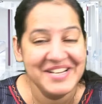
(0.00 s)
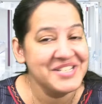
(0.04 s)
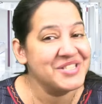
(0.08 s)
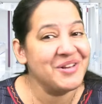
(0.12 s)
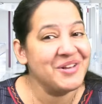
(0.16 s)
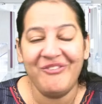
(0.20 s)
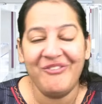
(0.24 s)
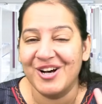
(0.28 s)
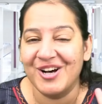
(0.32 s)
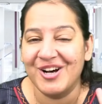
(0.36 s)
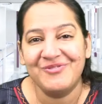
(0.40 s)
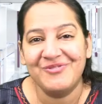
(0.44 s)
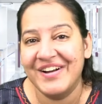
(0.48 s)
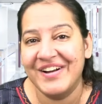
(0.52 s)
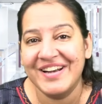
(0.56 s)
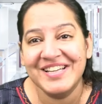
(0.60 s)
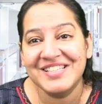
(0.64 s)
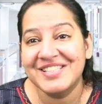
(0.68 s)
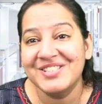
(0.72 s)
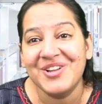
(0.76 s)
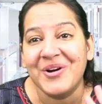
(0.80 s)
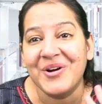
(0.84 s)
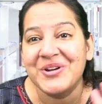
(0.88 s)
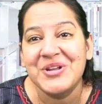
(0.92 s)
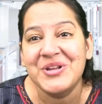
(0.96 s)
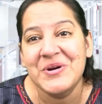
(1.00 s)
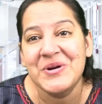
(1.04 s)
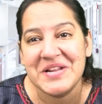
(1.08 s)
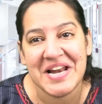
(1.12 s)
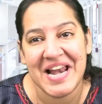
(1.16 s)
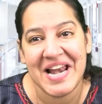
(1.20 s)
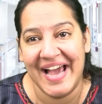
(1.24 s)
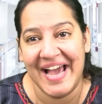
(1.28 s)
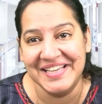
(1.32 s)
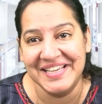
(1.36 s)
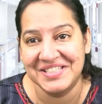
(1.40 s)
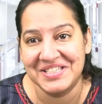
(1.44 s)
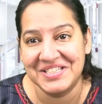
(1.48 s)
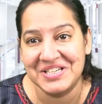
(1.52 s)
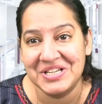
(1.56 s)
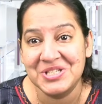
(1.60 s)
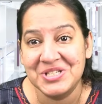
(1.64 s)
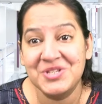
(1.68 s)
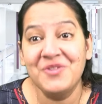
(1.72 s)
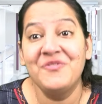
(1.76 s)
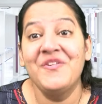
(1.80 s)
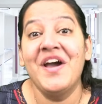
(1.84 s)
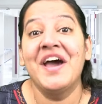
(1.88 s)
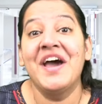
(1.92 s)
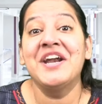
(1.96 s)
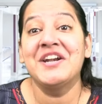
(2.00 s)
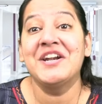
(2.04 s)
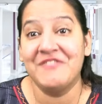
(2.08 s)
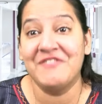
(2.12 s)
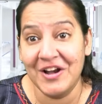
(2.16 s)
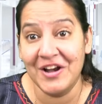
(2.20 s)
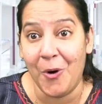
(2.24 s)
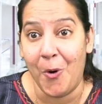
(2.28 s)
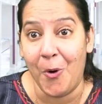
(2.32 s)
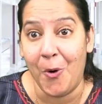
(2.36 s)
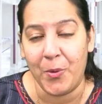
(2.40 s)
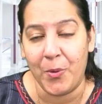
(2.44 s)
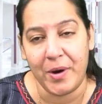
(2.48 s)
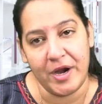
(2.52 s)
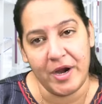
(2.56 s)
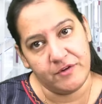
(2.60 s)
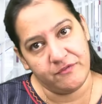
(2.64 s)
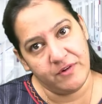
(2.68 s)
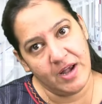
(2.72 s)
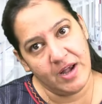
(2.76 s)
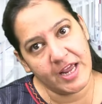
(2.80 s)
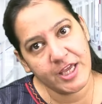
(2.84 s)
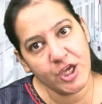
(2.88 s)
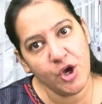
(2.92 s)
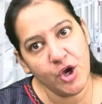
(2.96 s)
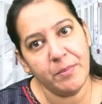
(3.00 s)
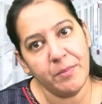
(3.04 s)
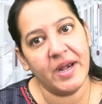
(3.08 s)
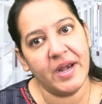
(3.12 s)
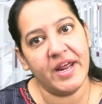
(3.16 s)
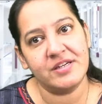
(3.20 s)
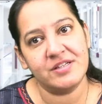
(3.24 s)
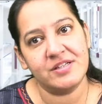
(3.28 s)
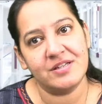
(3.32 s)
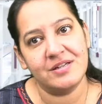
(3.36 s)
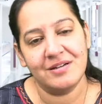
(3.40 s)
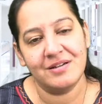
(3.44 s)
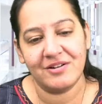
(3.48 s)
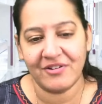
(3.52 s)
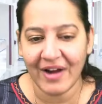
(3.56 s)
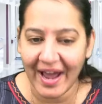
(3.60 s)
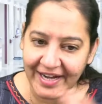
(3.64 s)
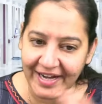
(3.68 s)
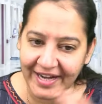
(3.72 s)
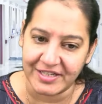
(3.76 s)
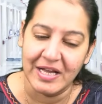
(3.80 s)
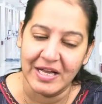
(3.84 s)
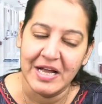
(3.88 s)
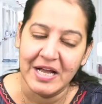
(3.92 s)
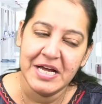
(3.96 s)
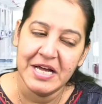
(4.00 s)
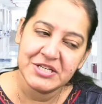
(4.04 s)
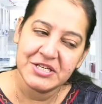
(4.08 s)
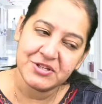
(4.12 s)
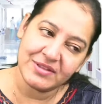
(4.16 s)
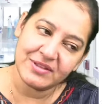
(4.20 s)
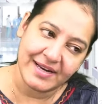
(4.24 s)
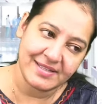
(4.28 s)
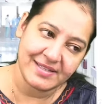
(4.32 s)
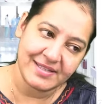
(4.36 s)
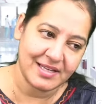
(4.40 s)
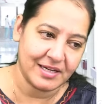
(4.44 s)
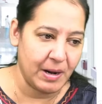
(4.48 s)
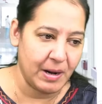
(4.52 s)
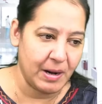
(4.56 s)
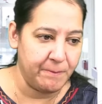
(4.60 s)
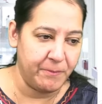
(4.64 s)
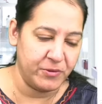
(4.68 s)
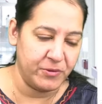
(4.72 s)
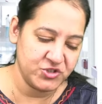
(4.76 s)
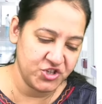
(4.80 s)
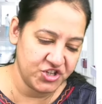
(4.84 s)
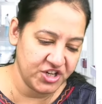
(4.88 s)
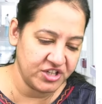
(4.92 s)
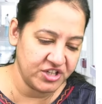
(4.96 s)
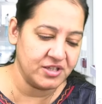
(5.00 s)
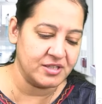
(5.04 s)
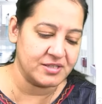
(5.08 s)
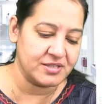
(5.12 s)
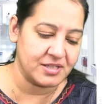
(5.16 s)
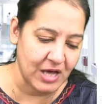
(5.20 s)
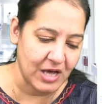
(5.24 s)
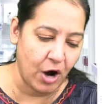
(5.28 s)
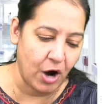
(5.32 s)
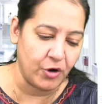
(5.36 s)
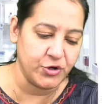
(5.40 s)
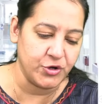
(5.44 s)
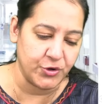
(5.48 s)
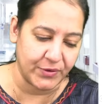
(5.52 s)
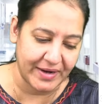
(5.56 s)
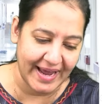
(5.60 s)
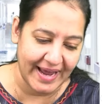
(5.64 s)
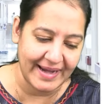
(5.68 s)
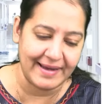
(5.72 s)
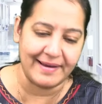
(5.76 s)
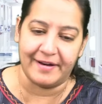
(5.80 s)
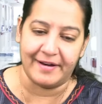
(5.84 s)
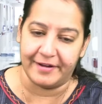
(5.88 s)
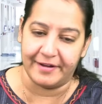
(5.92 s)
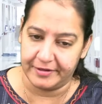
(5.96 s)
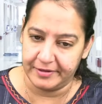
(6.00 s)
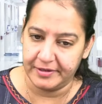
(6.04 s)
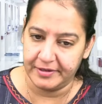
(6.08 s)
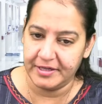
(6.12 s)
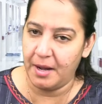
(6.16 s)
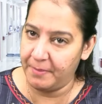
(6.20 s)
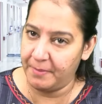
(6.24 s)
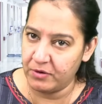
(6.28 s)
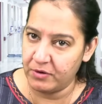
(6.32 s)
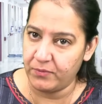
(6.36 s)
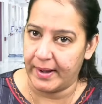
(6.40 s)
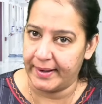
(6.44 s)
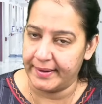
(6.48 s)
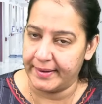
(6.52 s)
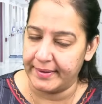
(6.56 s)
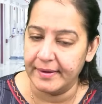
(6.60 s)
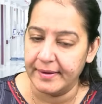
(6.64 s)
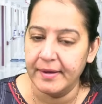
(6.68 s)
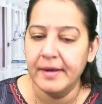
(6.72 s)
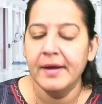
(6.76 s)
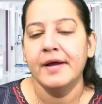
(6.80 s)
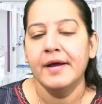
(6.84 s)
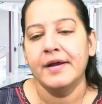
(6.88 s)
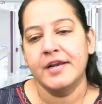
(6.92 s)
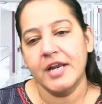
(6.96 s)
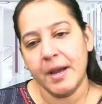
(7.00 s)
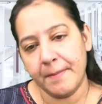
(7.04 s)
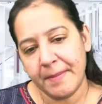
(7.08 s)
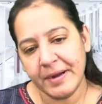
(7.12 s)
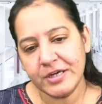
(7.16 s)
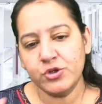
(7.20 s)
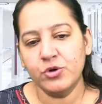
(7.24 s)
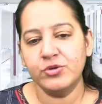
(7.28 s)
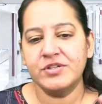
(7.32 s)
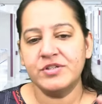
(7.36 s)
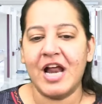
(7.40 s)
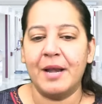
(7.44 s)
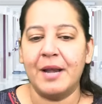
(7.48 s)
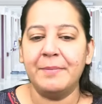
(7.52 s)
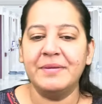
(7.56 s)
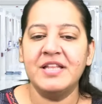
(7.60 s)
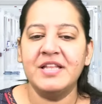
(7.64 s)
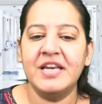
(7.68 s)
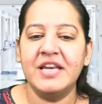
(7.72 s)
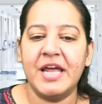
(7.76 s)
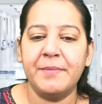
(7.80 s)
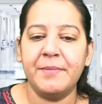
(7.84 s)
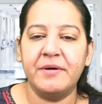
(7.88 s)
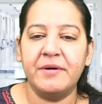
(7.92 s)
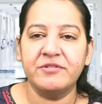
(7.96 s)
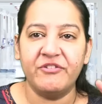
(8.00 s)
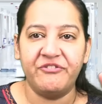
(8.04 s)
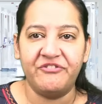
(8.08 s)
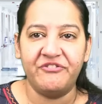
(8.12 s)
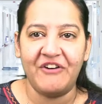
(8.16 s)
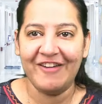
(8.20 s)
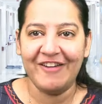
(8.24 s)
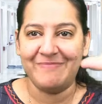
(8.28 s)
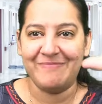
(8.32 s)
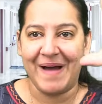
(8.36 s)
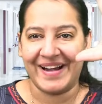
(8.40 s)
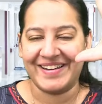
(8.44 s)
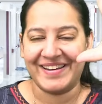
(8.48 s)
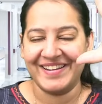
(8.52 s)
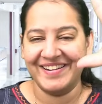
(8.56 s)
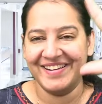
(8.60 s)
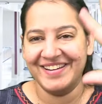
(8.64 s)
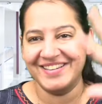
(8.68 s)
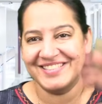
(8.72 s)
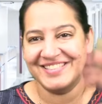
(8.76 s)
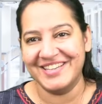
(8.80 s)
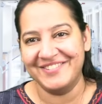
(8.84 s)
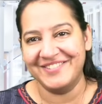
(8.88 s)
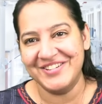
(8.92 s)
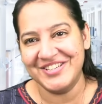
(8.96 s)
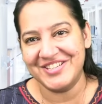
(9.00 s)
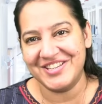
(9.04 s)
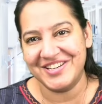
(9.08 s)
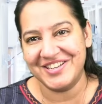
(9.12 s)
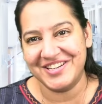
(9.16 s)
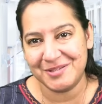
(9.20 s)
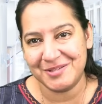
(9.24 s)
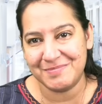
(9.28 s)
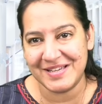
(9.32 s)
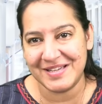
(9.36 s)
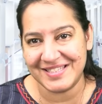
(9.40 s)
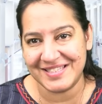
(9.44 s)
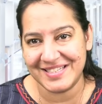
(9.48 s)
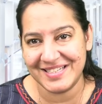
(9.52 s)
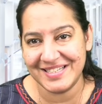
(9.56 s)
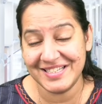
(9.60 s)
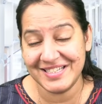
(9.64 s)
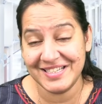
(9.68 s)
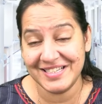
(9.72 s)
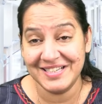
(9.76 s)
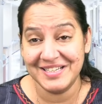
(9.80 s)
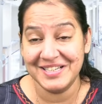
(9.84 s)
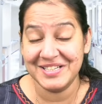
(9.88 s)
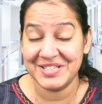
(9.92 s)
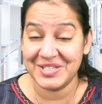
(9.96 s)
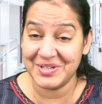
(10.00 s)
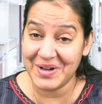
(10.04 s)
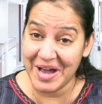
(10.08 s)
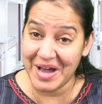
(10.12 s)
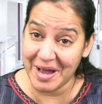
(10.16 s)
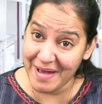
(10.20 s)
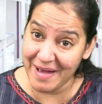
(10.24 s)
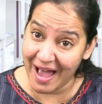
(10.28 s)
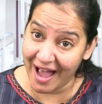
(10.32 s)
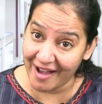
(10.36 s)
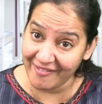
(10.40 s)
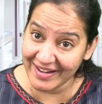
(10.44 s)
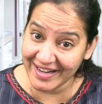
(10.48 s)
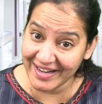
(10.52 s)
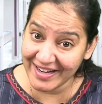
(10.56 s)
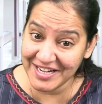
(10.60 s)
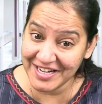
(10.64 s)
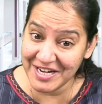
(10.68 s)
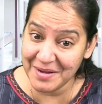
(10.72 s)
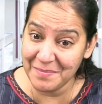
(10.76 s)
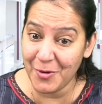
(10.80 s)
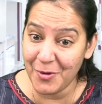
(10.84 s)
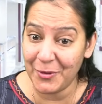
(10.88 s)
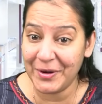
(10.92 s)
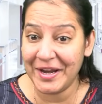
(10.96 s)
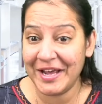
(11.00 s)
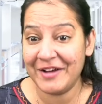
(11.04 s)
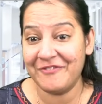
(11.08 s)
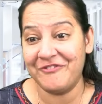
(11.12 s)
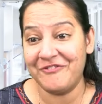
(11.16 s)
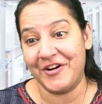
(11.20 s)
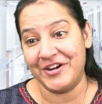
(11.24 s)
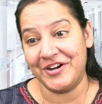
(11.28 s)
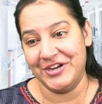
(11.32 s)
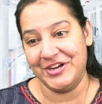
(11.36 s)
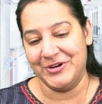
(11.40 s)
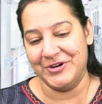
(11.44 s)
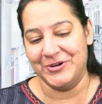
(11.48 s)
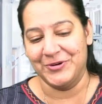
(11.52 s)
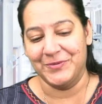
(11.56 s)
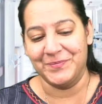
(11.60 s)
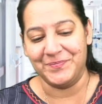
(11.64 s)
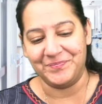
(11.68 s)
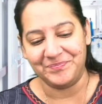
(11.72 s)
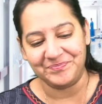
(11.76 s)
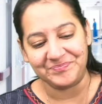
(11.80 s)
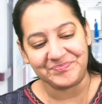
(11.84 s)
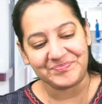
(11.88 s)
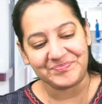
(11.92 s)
So phosphate is not utilized. So where it will go? It will accumulate, right? So that is the composition. This is how you can learn. Number 1. Number 2, tell me the name of the 5 bacteria in which it is present. So I am having a mnemonic for you.